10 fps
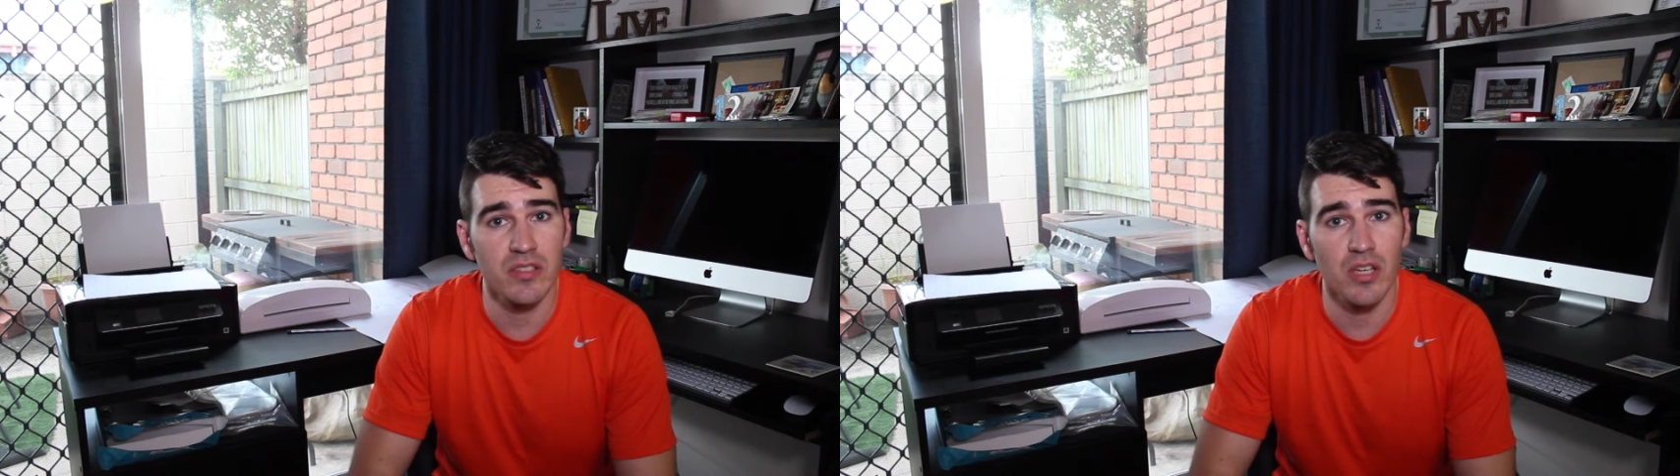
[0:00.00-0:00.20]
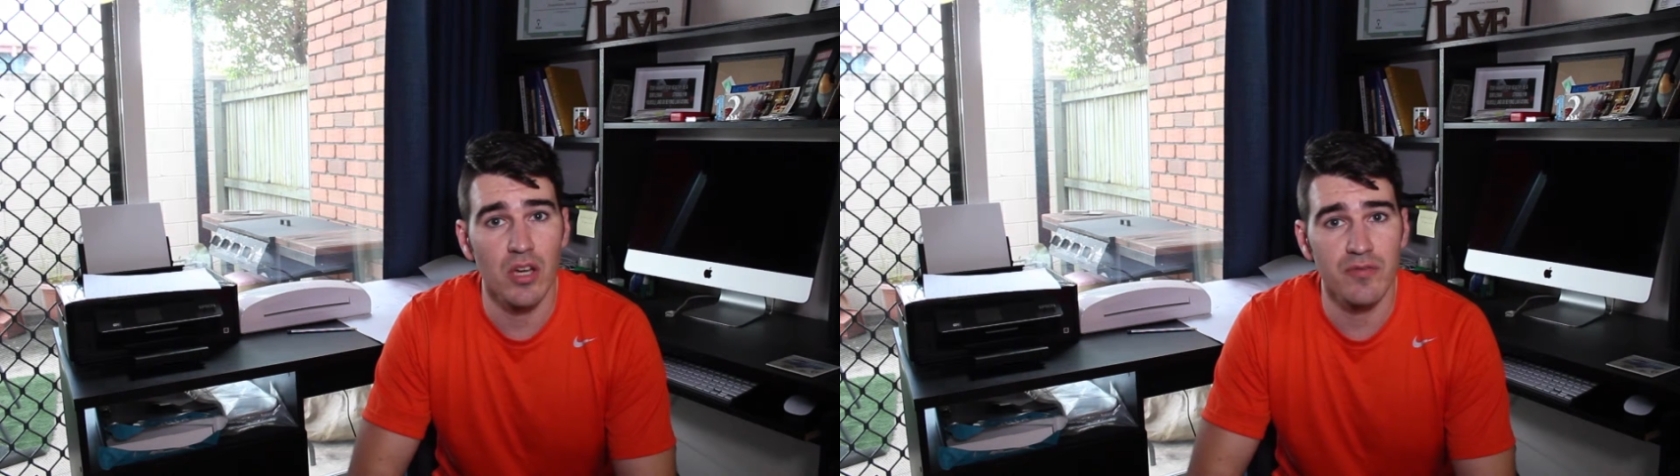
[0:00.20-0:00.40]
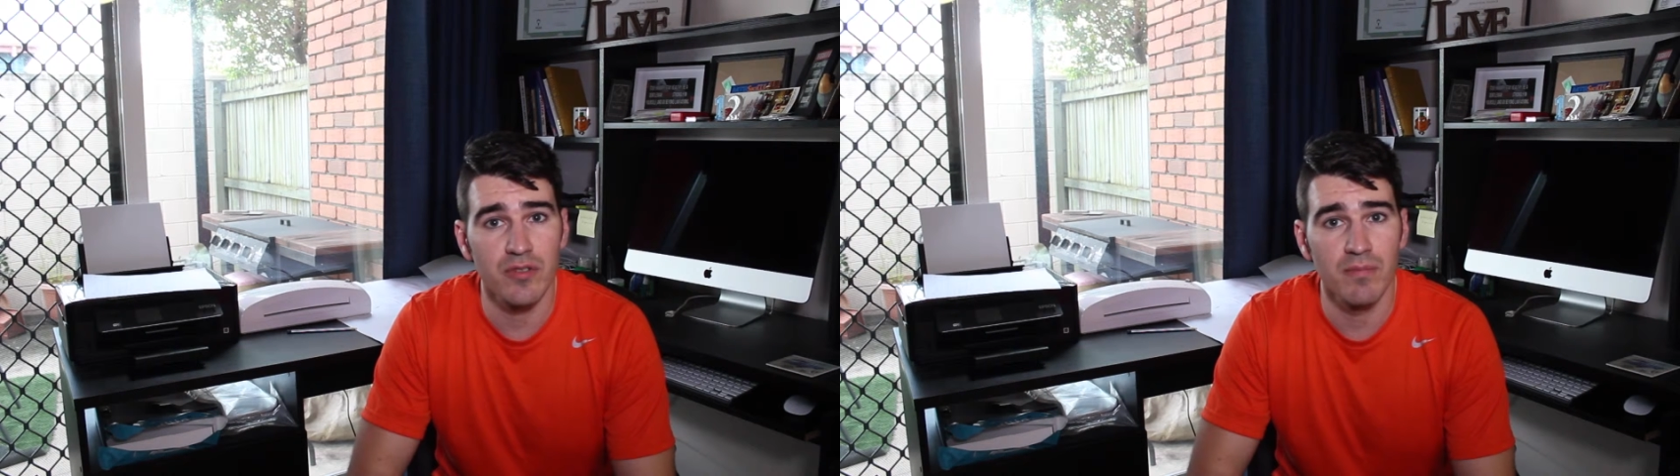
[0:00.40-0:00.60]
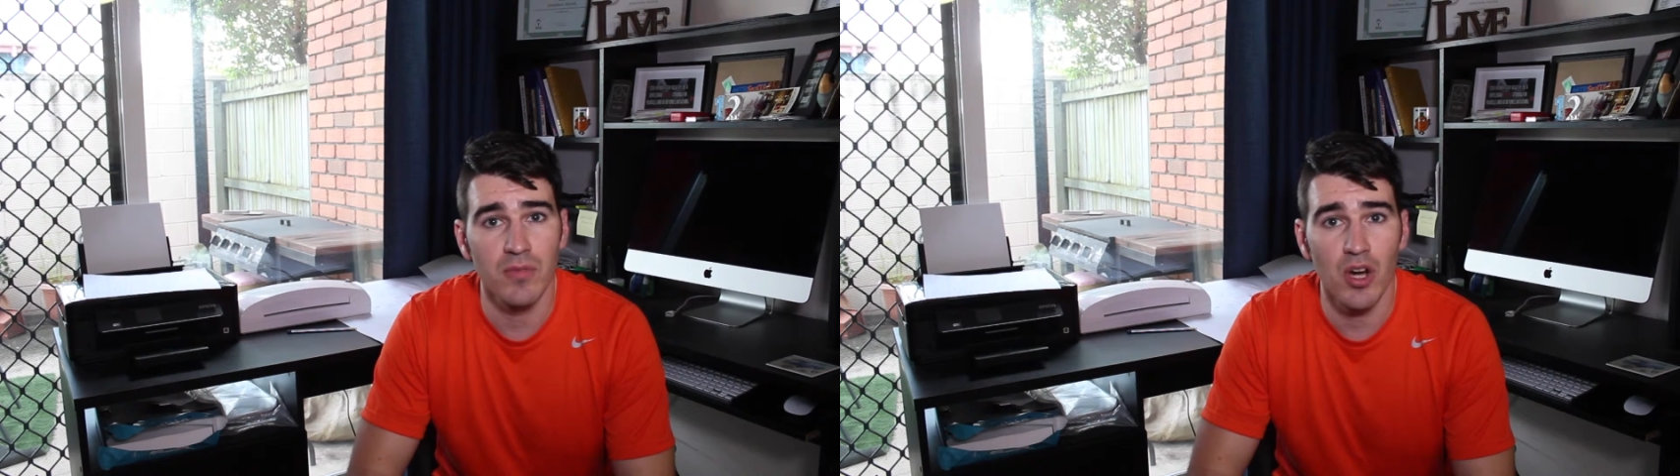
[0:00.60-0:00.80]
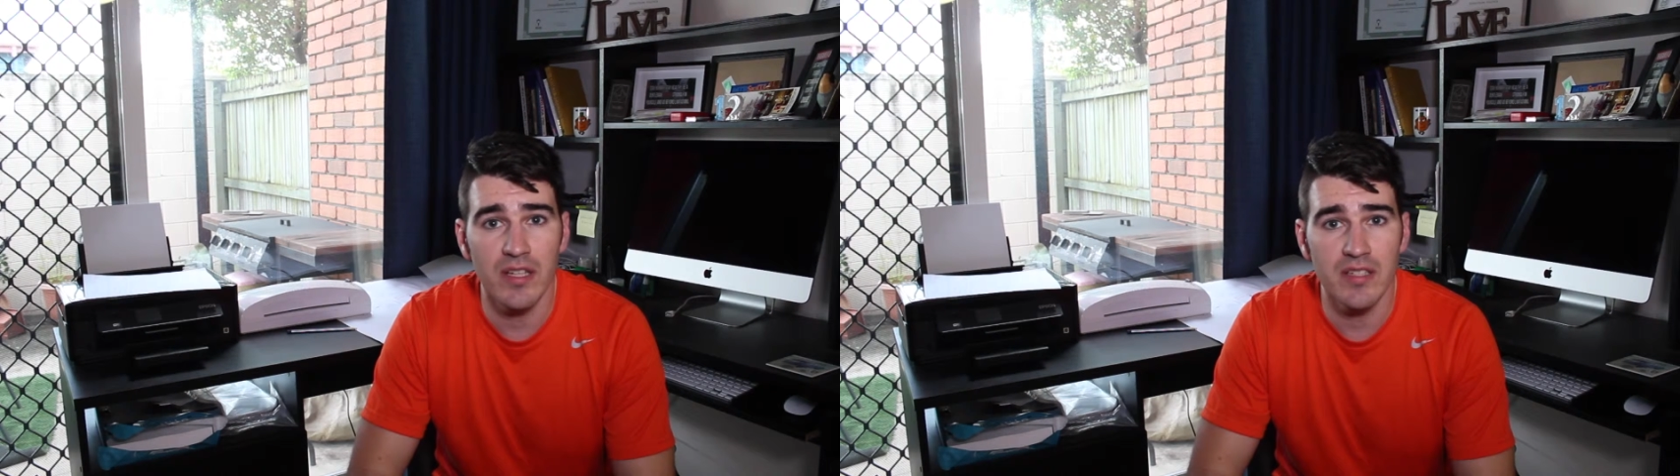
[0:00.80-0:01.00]
to go
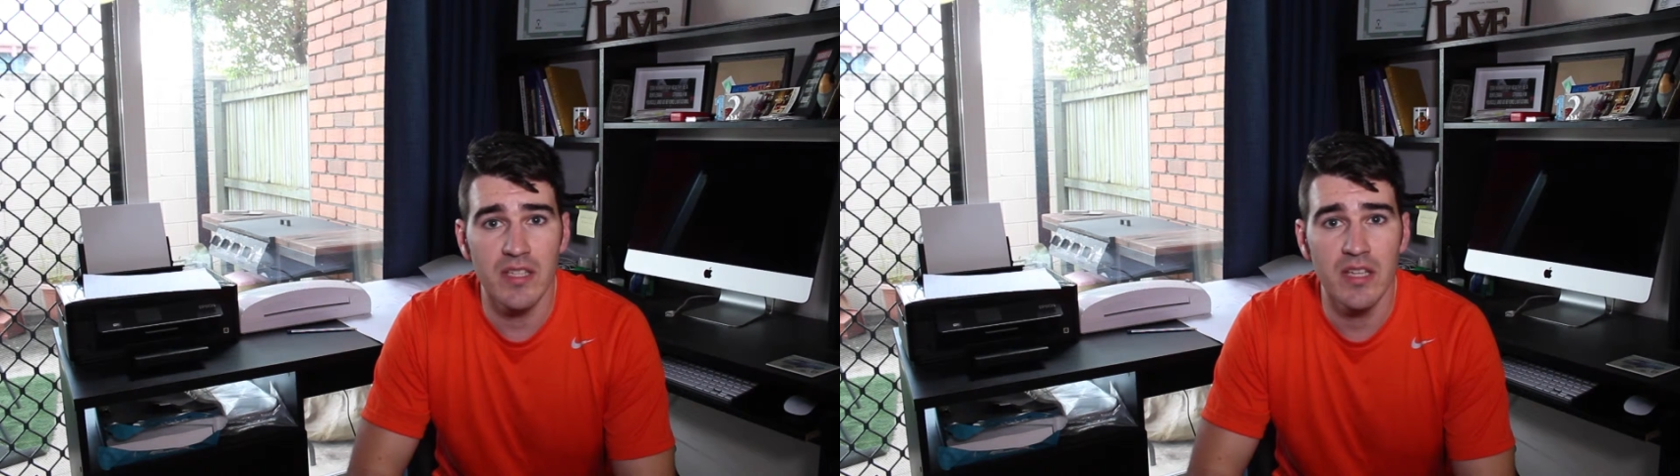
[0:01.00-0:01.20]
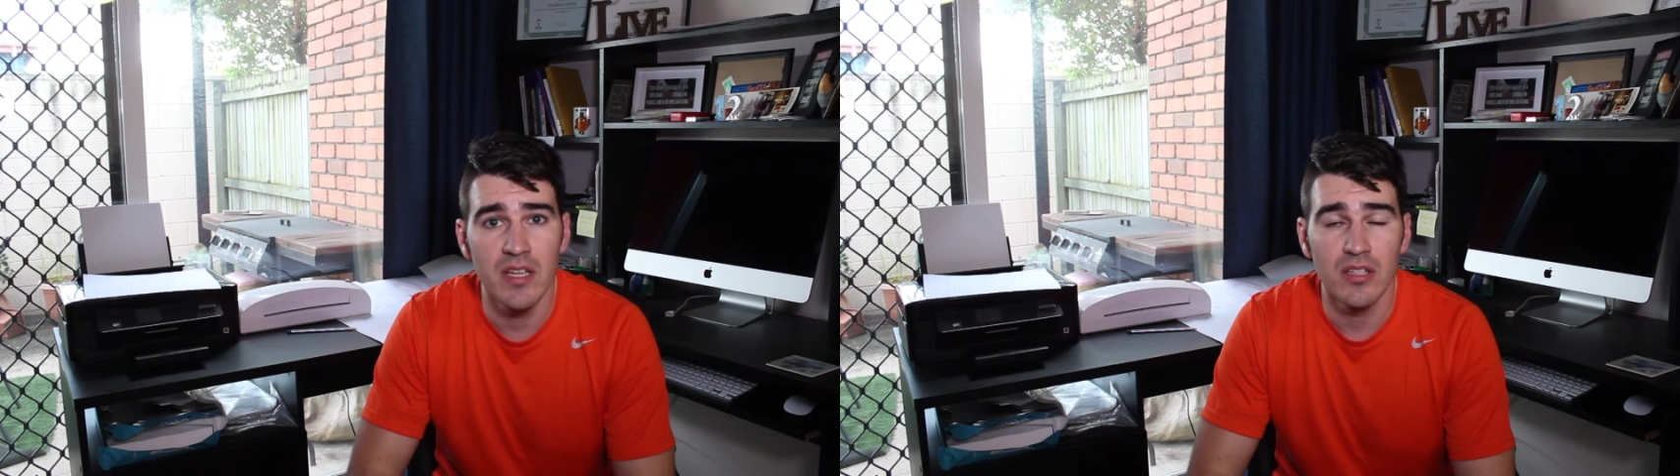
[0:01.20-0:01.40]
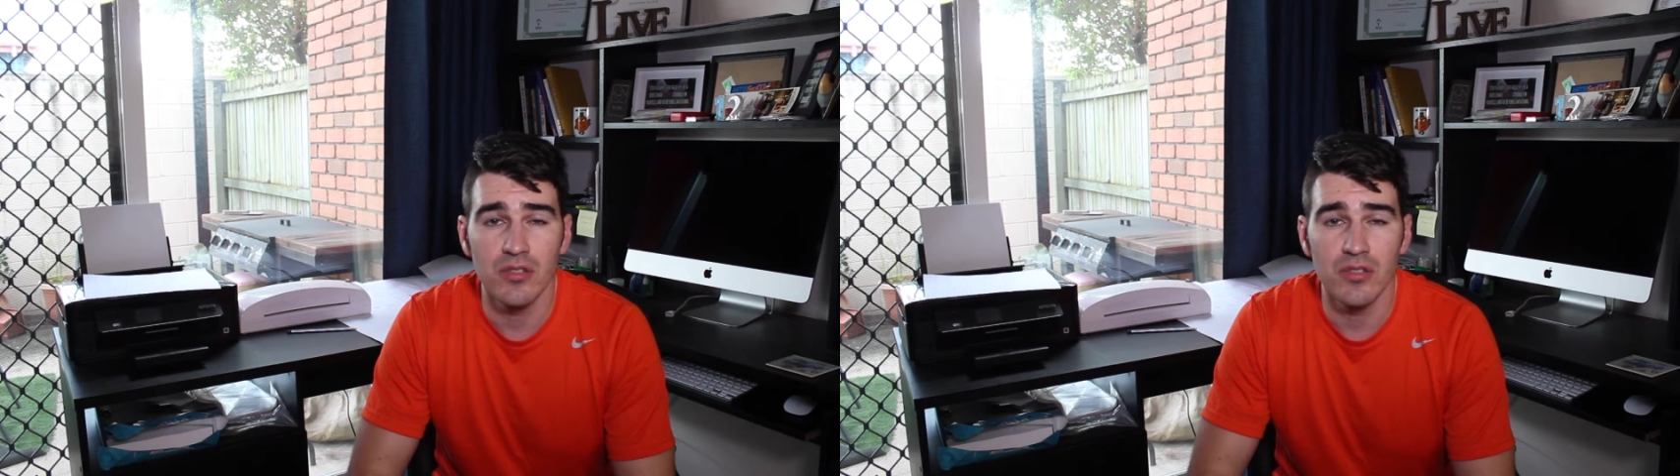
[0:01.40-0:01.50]
from 90